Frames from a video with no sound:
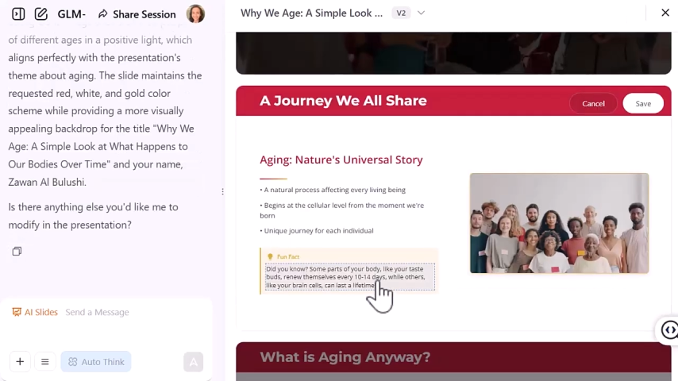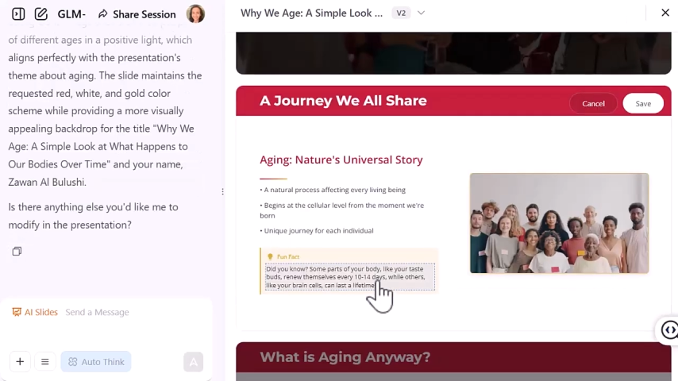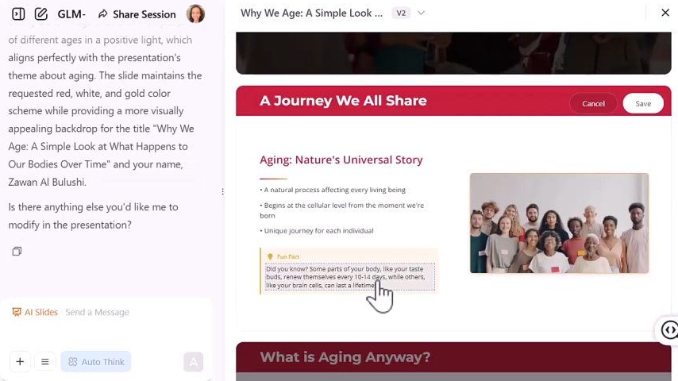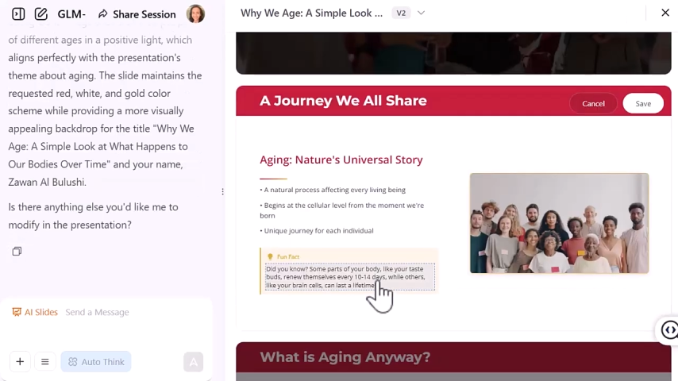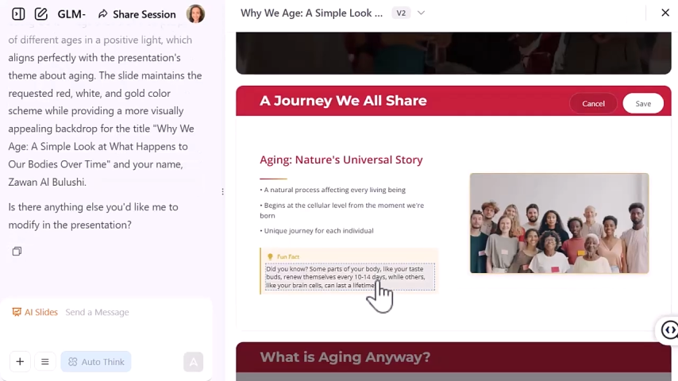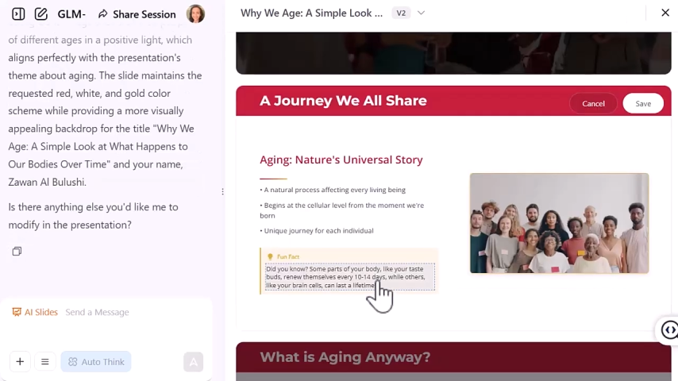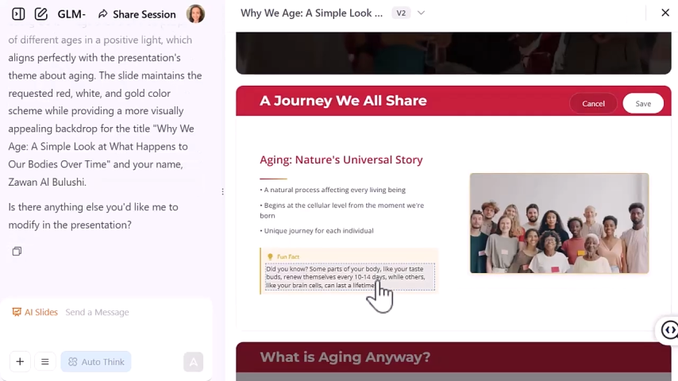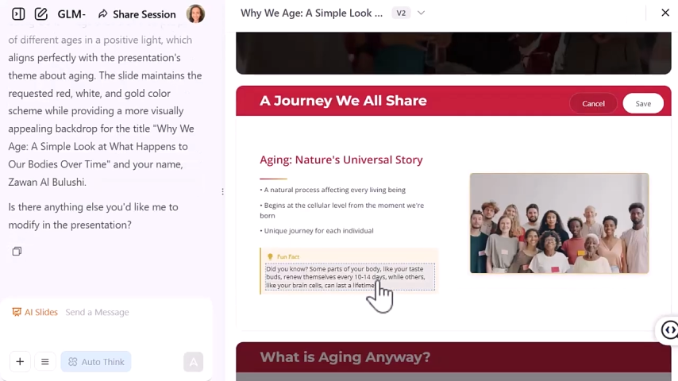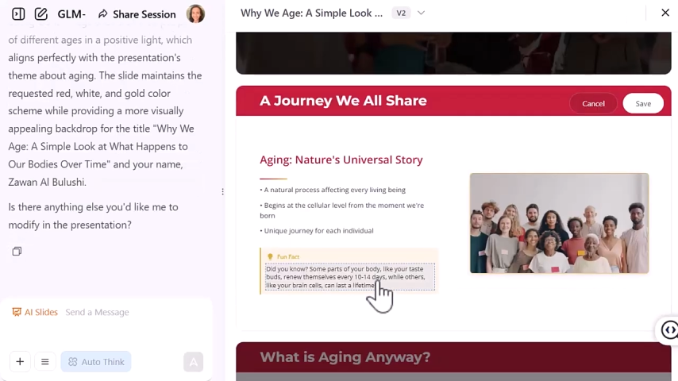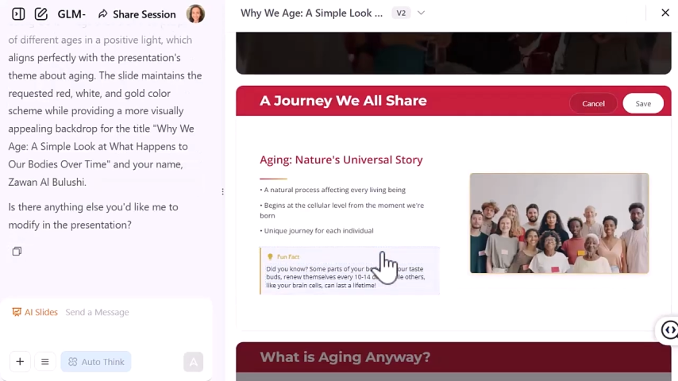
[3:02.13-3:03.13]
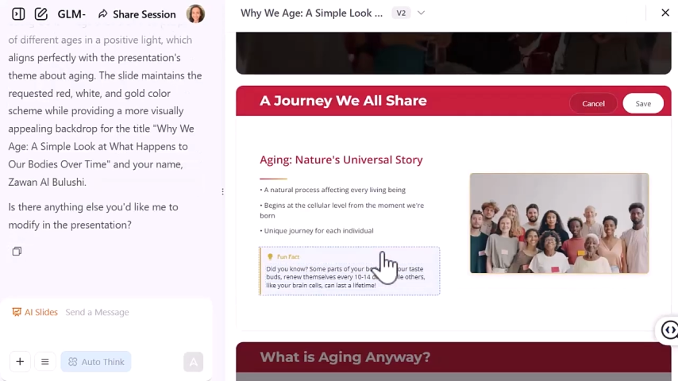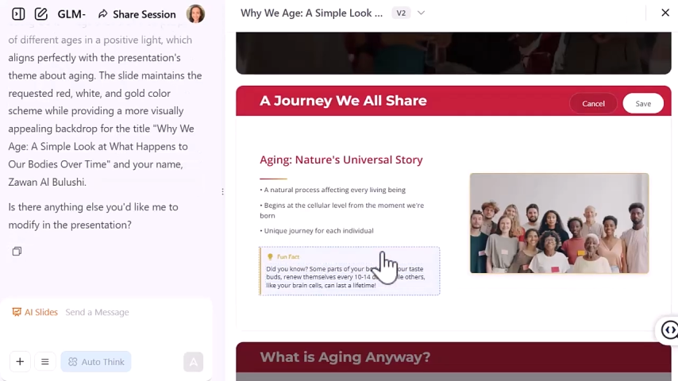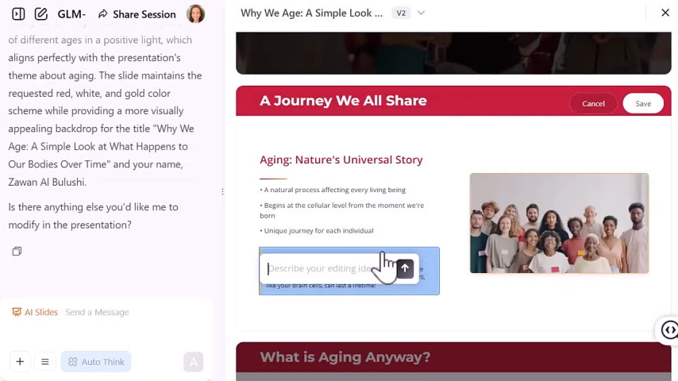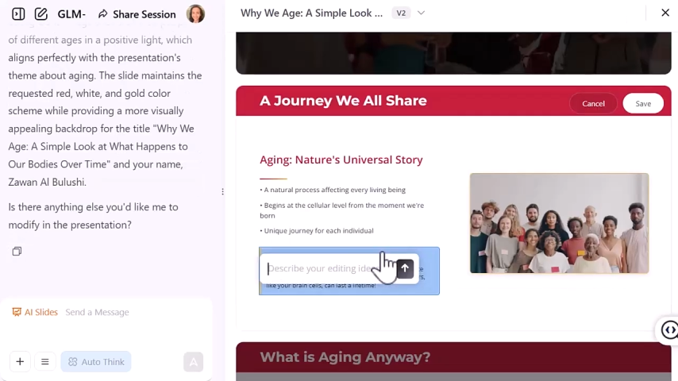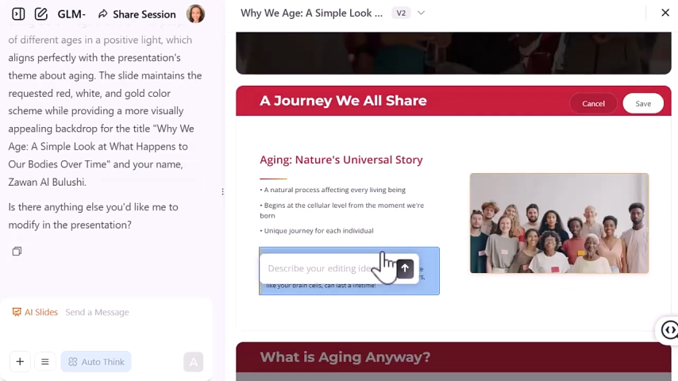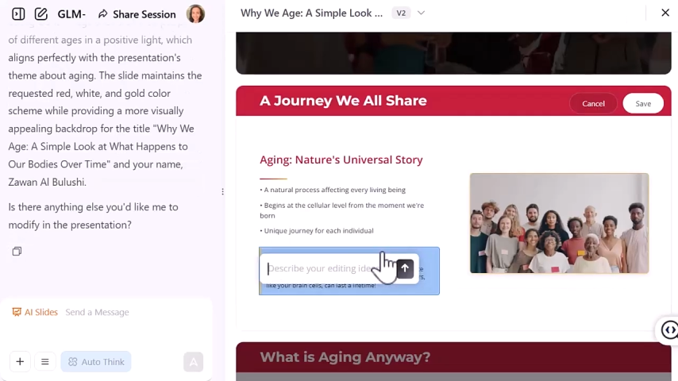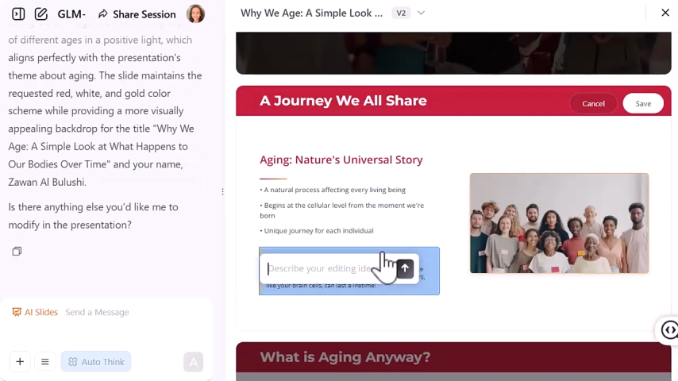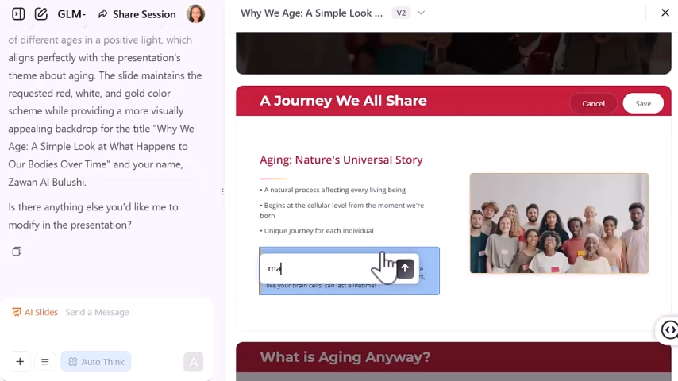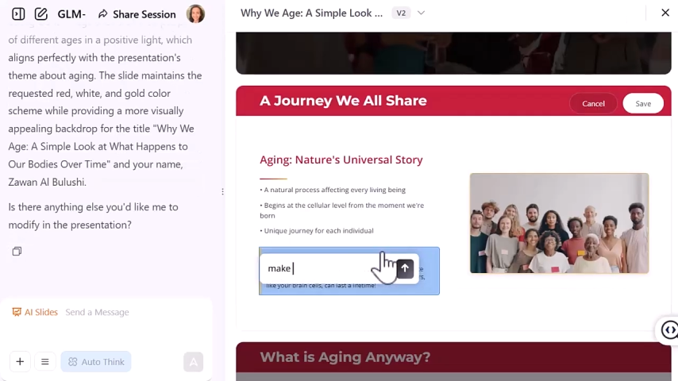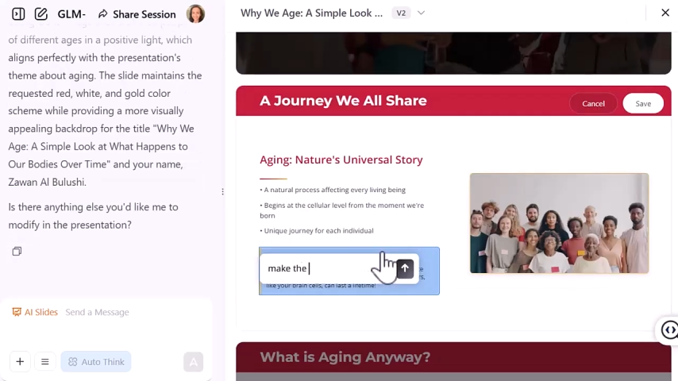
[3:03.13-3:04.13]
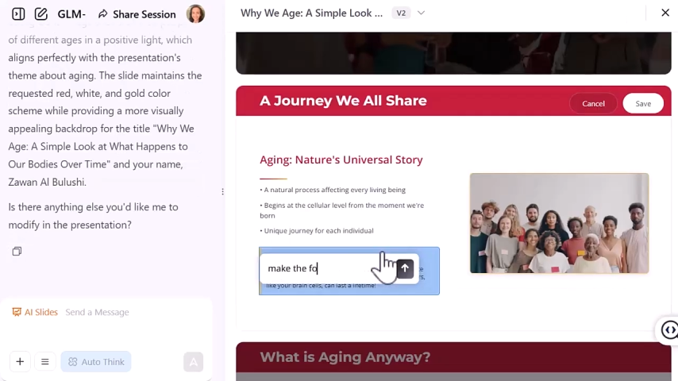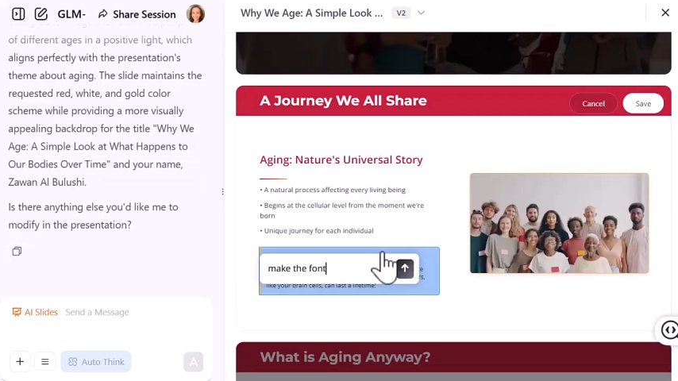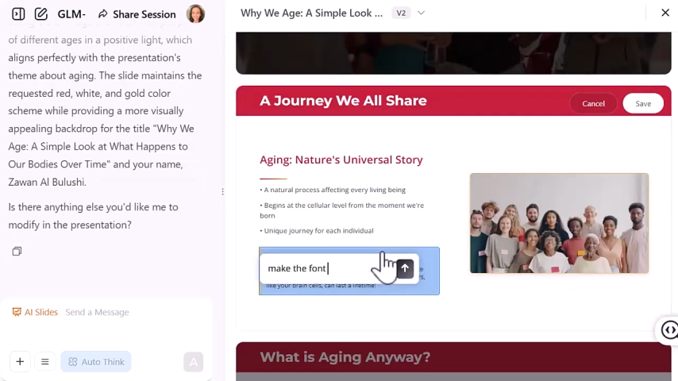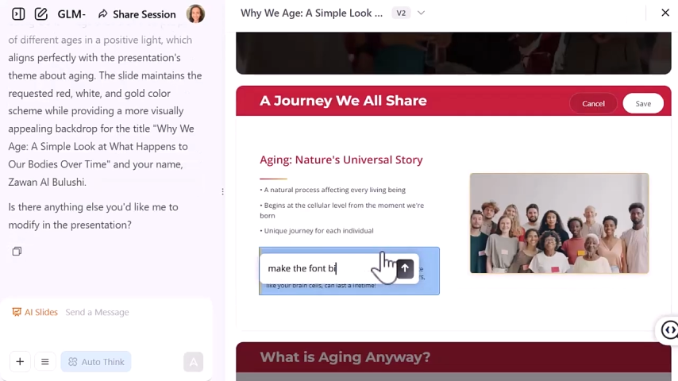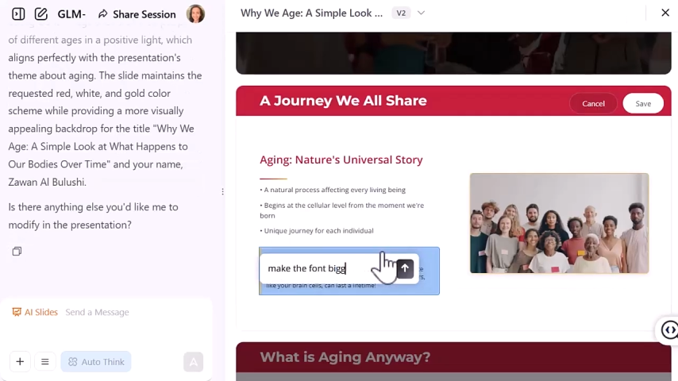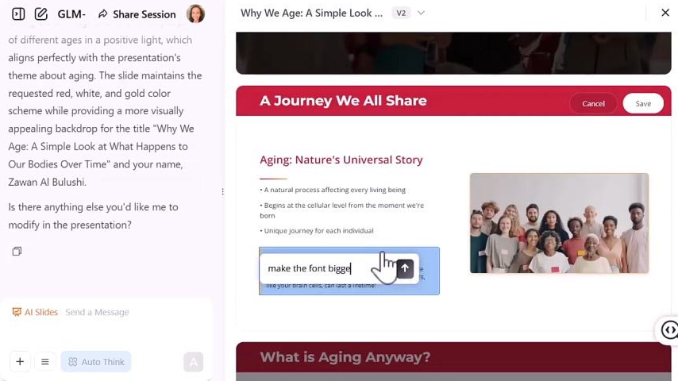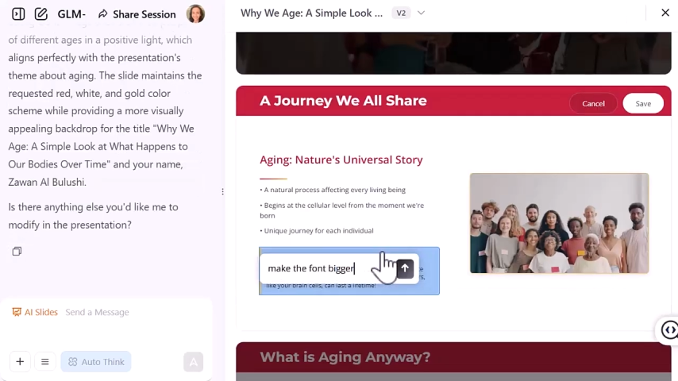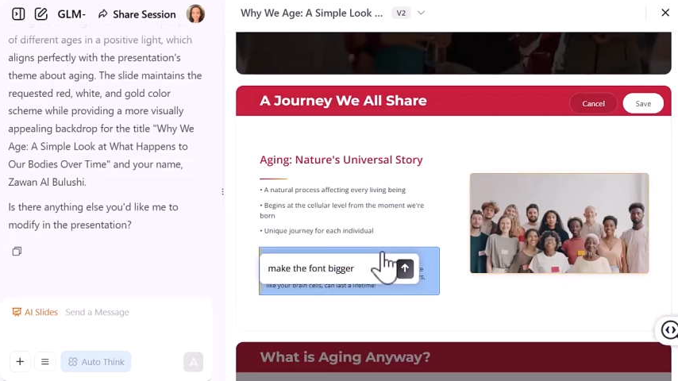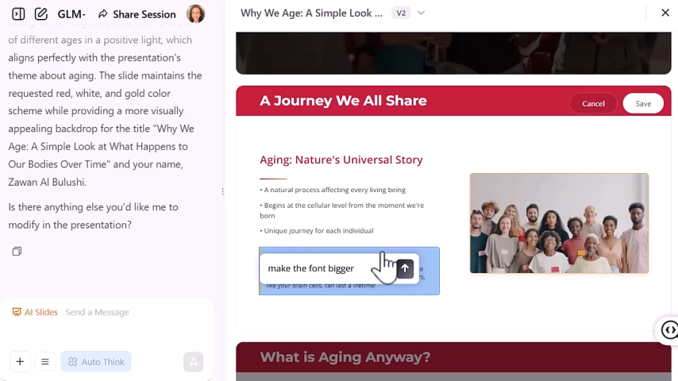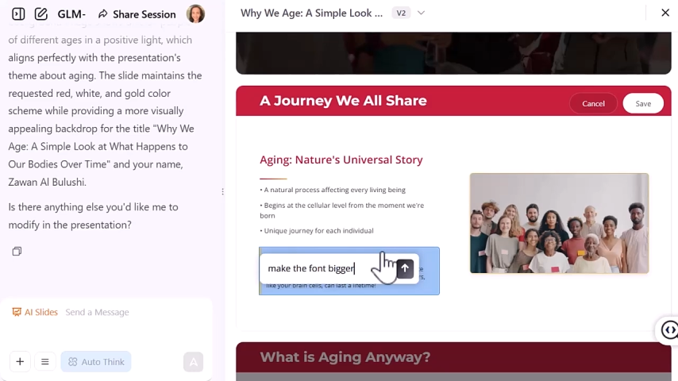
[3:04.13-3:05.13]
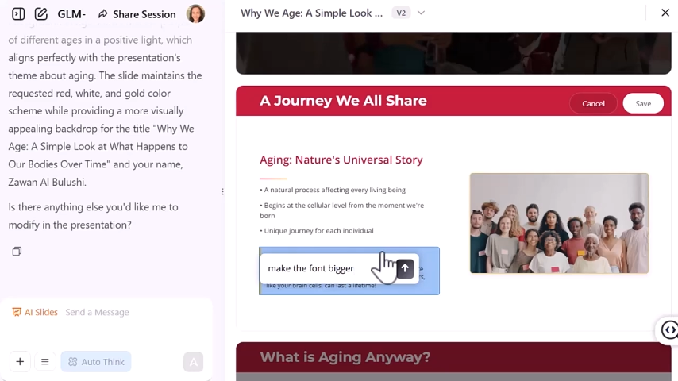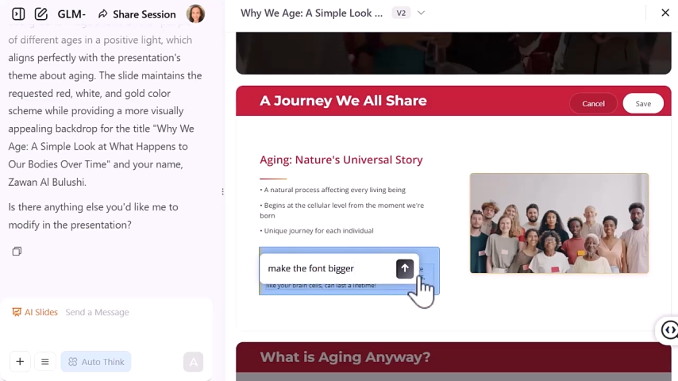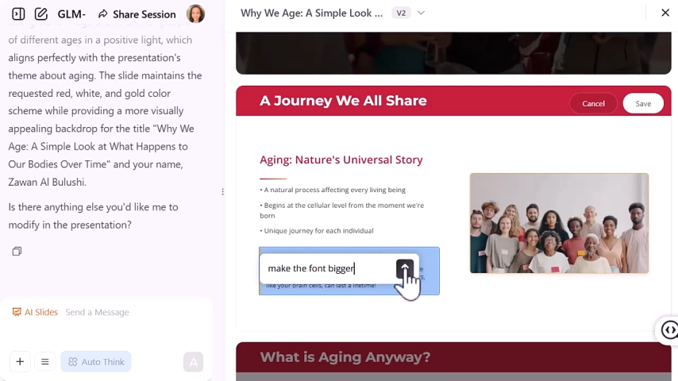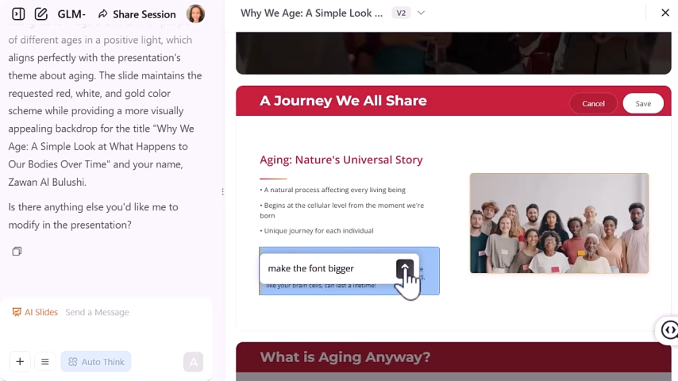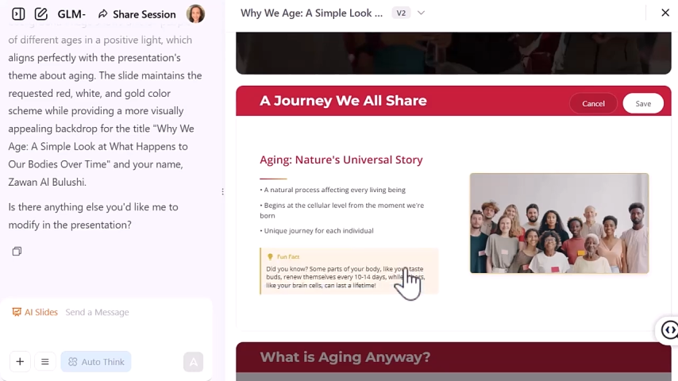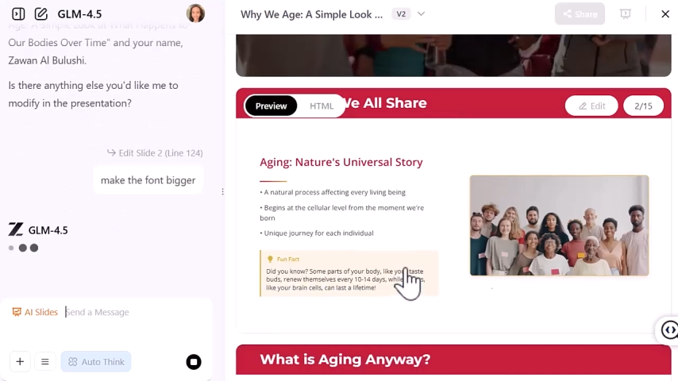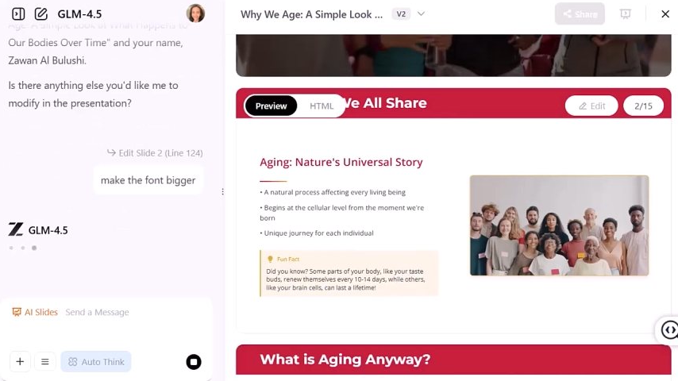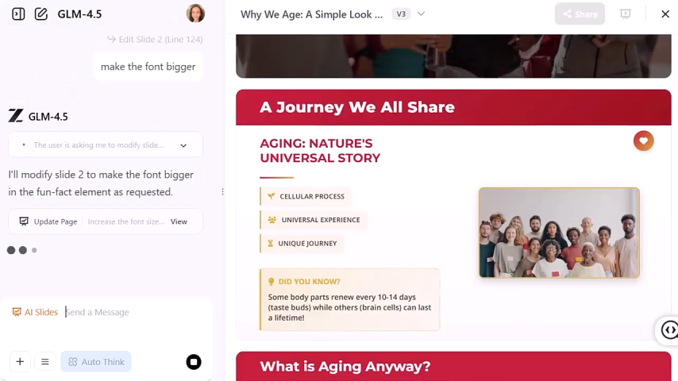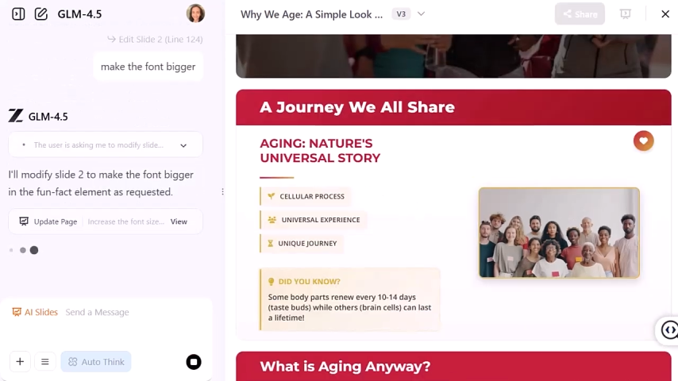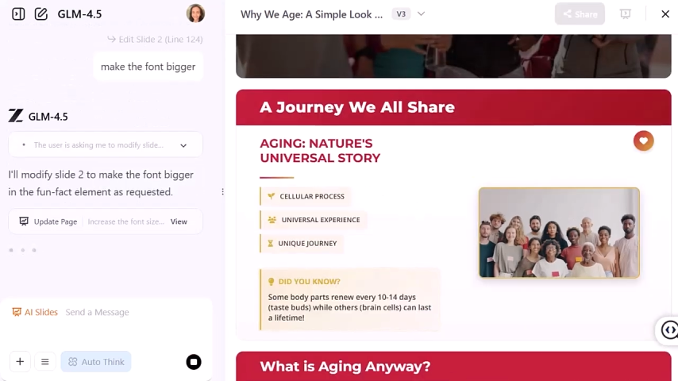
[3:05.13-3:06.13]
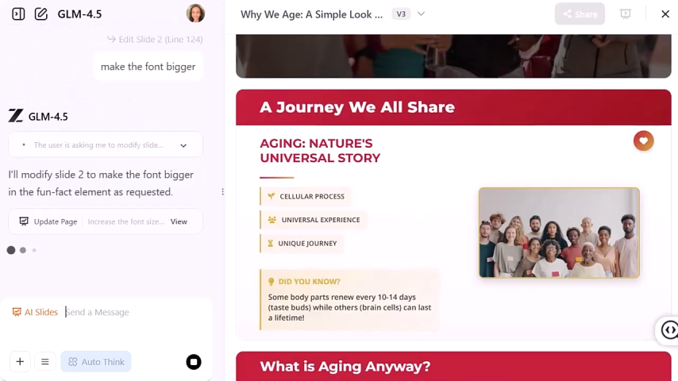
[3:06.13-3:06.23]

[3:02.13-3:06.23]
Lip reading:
[unreadable: no face in view]